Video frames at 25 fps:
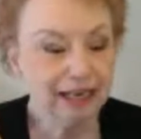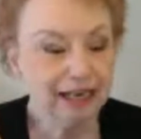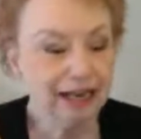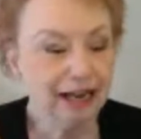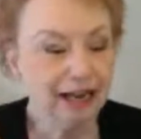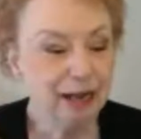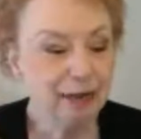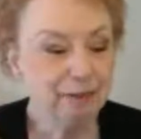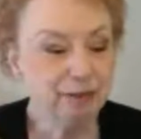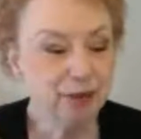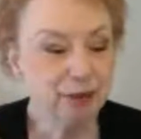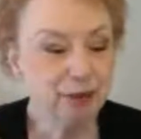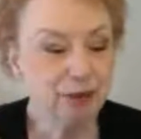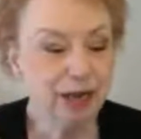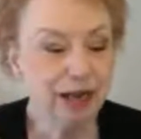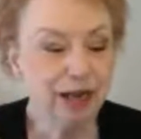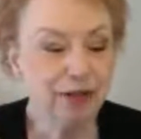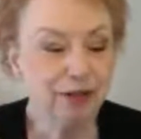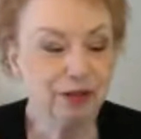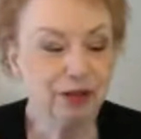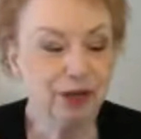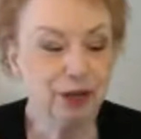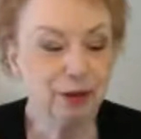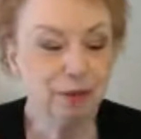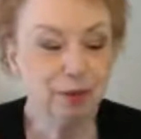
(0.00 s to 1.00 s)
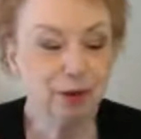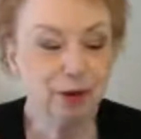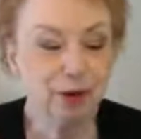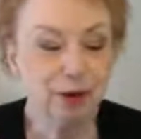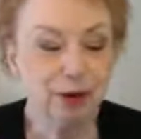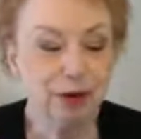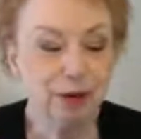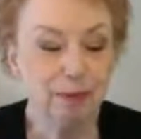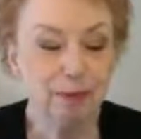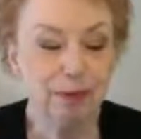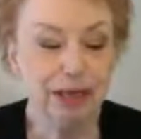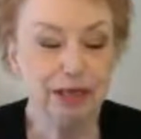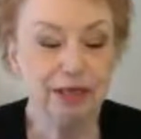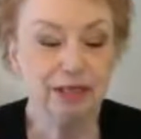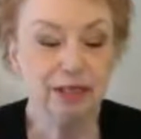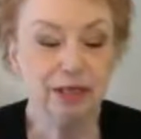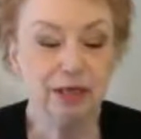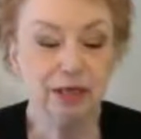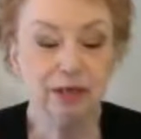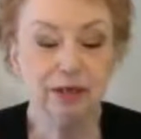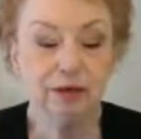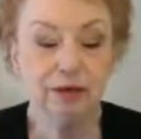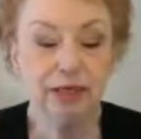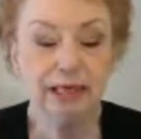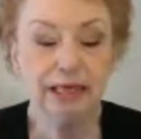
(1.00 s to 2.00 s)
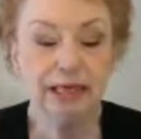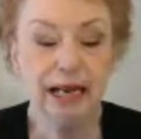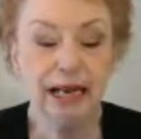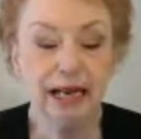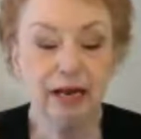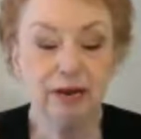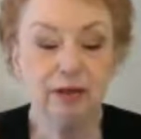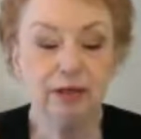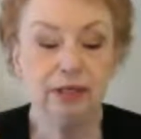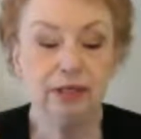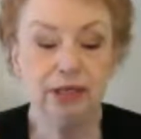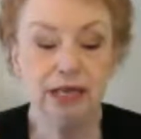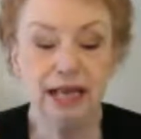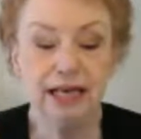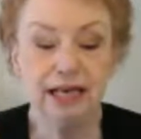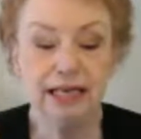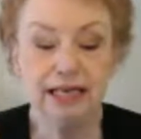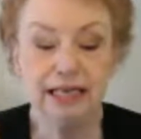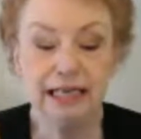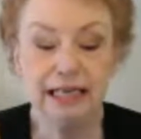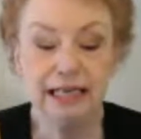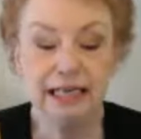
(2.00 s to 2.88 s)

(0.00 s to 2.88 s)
To a healthcare program based on their inherent